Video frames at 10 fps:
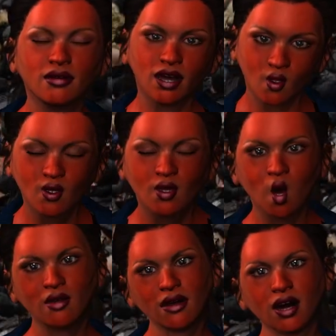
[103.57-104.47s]
who took
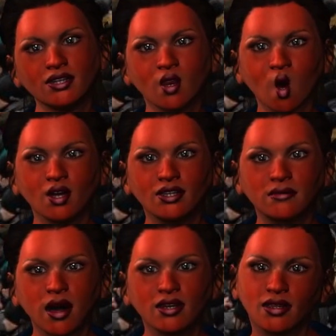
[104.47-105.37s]
office last
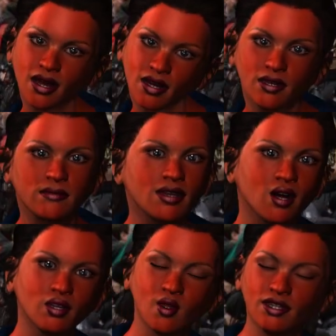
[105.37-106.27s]
month and
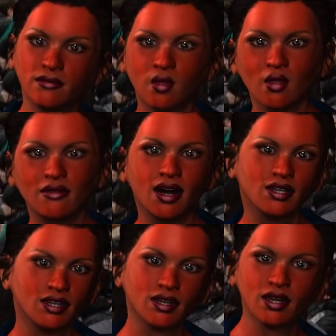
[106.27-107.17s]
pledged to spur
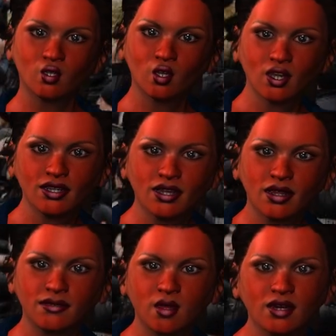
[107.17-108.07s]
vaccinations in the
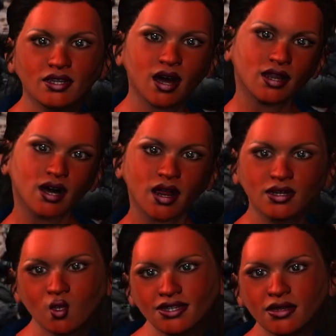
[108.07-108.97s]
Balkan
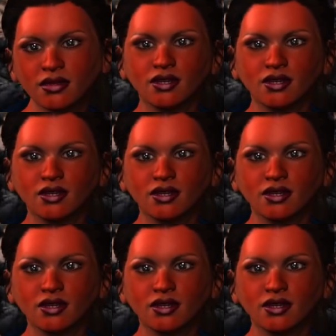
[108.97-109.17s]
country,